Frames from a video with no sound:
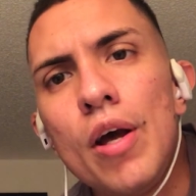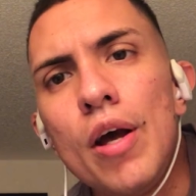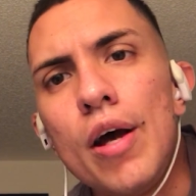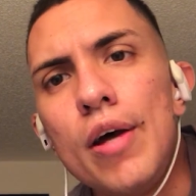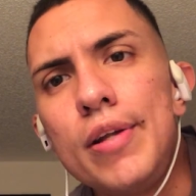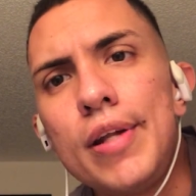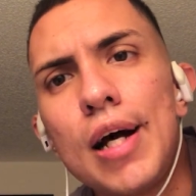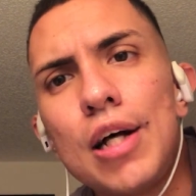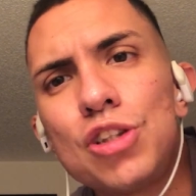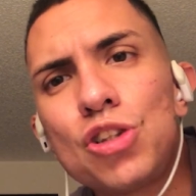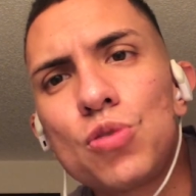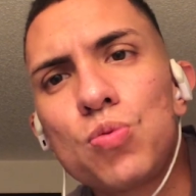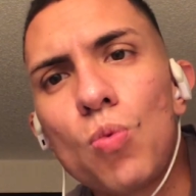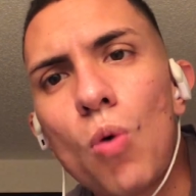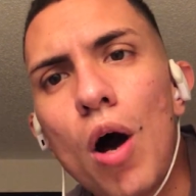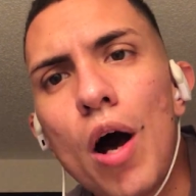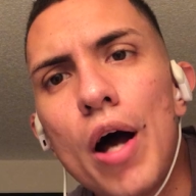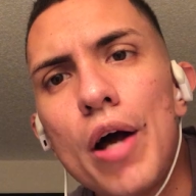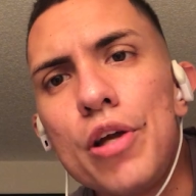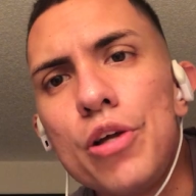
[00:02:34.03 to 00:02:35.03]
And that's
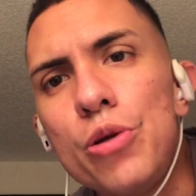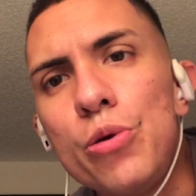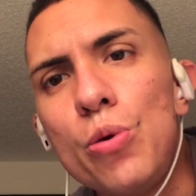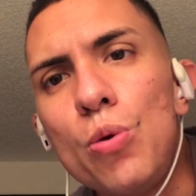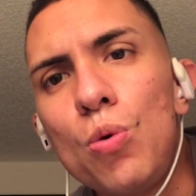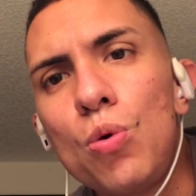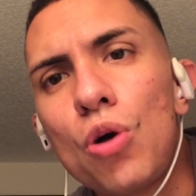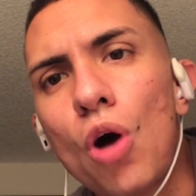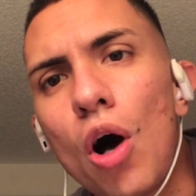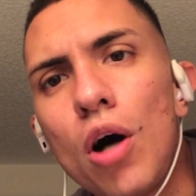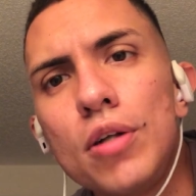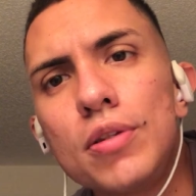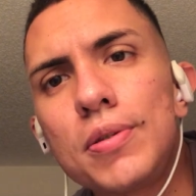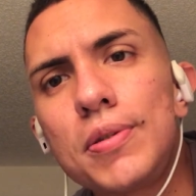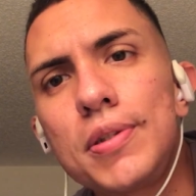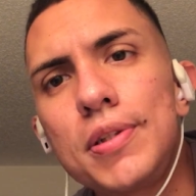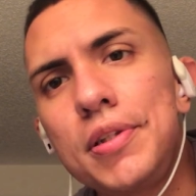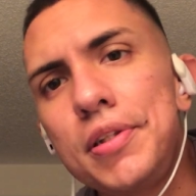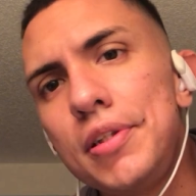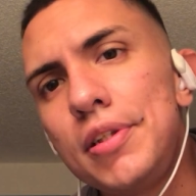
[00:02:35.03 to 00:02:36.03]
why you
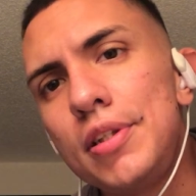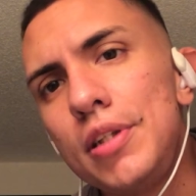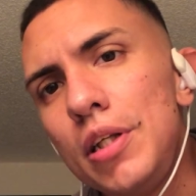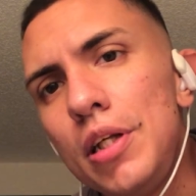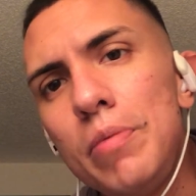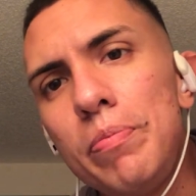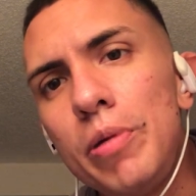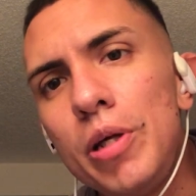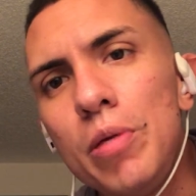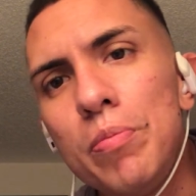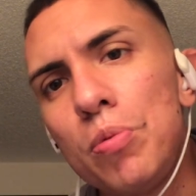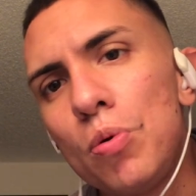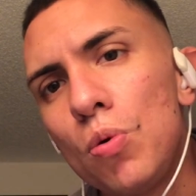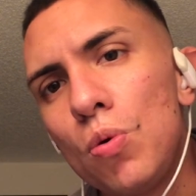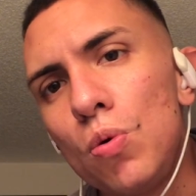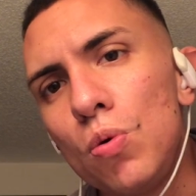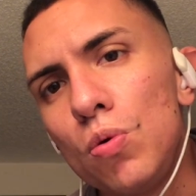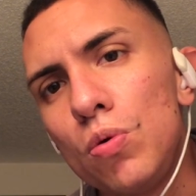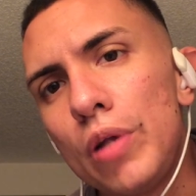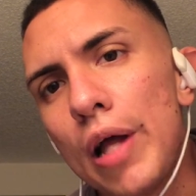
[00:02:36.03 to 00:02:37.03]
constantly see
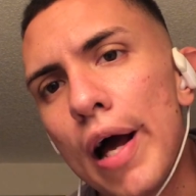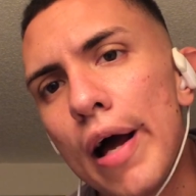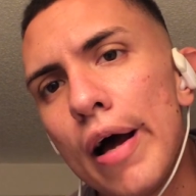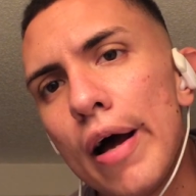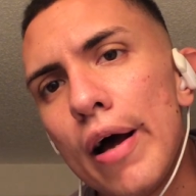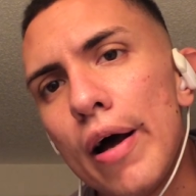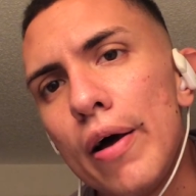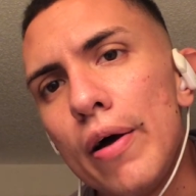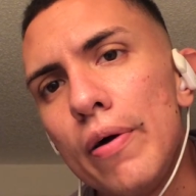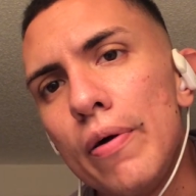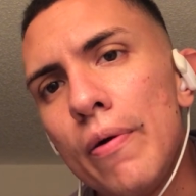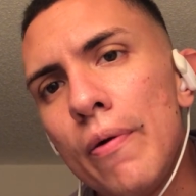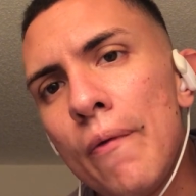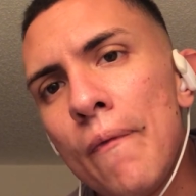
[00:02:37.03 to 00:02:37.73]
people that